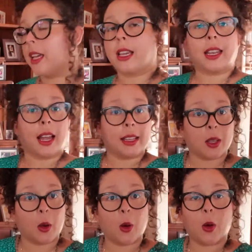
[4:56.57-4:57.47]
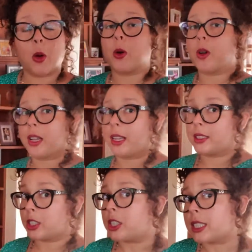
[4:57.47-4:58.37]
It has a hole, it's
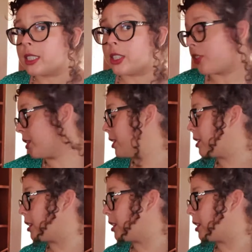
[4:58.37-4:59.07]
in good condition,